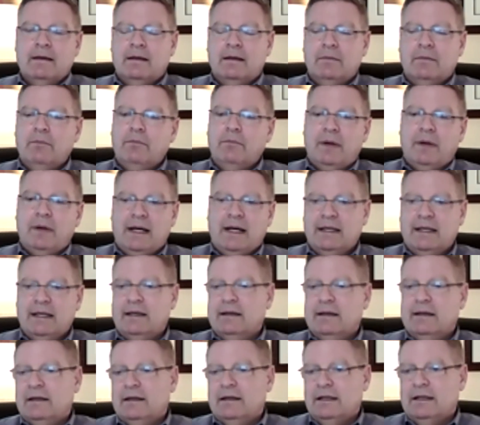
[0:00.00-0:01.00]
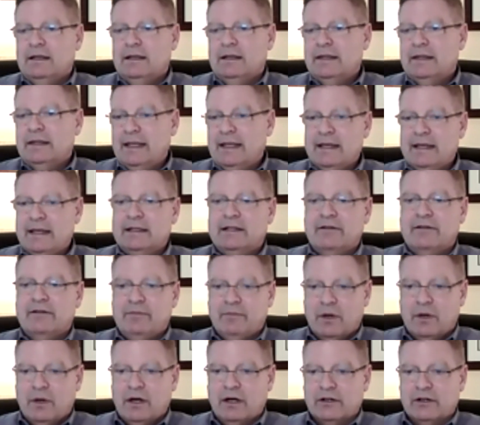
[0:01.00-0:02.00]
by the end of
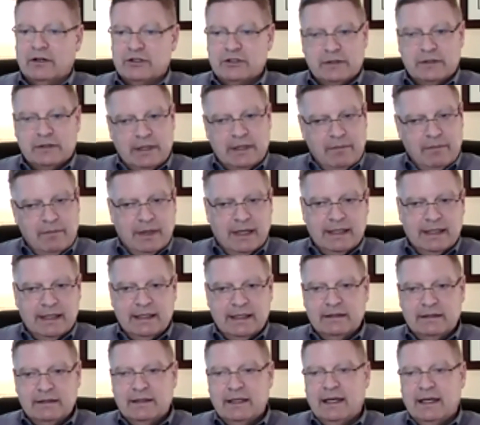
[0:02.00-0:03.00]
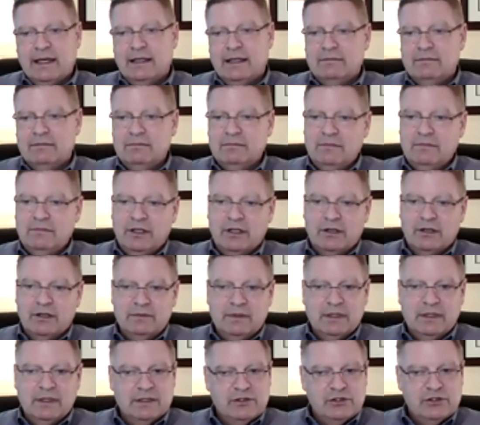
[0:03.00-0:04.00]
March. They might get that
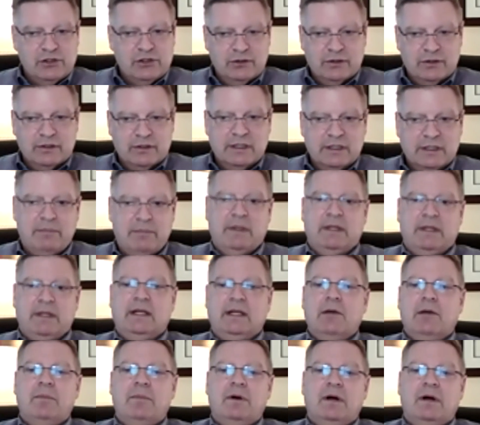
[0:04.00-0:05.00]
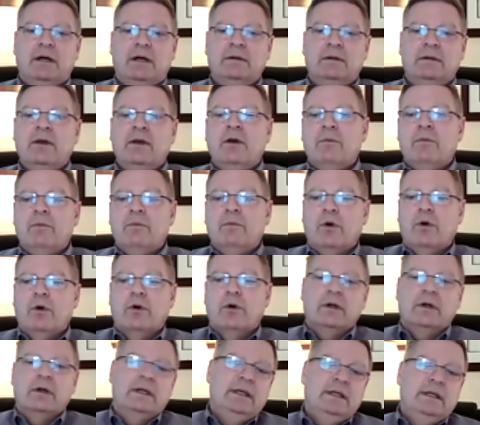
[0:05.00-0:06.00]
done sooner, depending upon
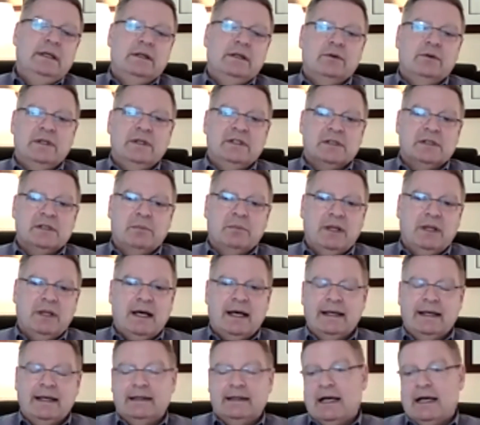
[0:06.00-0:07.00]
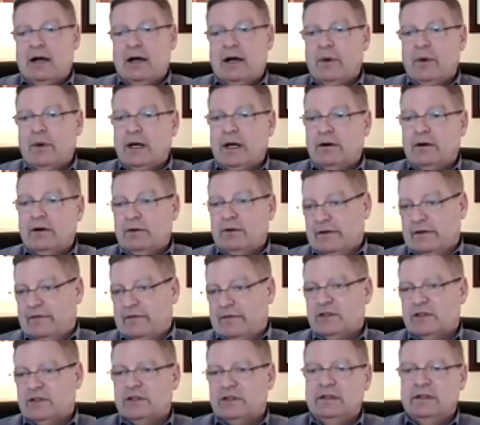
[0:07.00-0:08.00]
more increased supply and how well
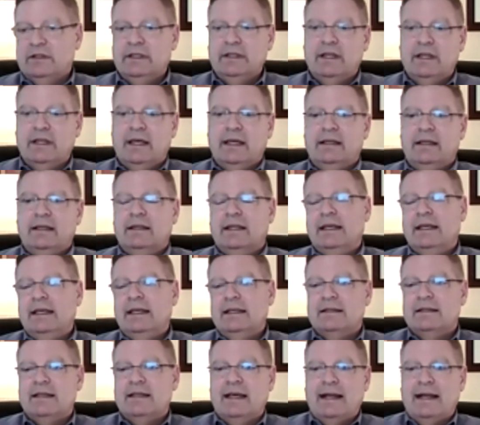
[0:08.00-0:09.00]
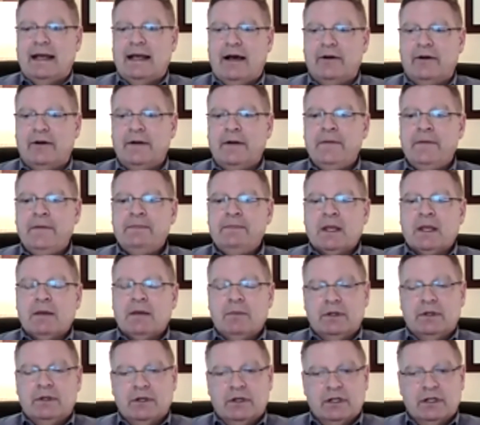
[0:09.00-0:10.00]
efficiently they get that out.
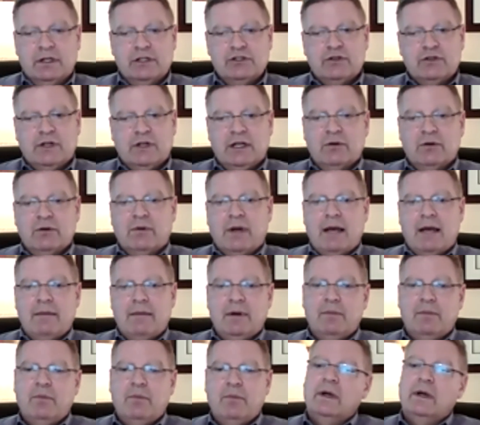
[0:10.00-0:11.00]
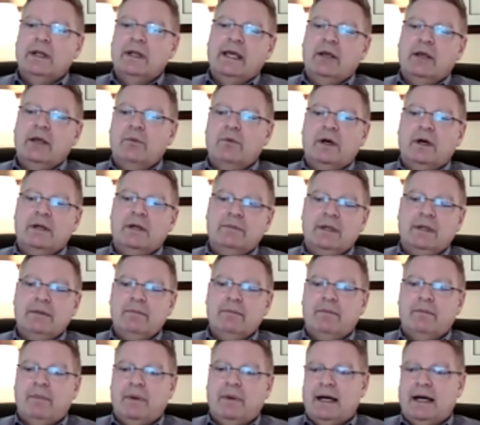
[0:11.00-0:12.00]
But they're going to try to wrap up 1A and 1B
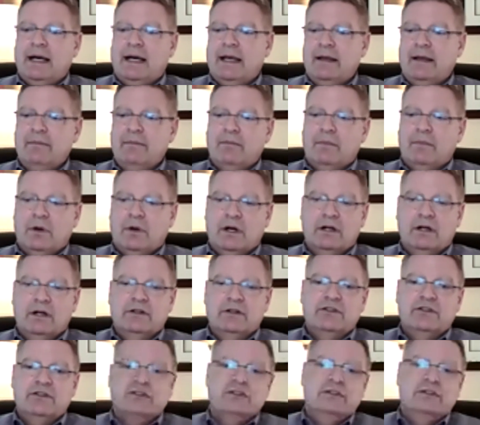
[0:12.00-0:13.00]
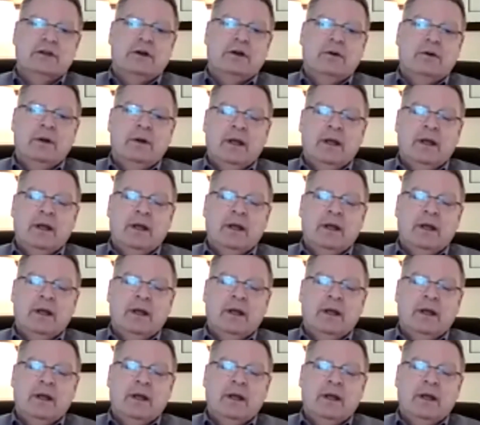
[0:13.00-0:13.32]
by March. So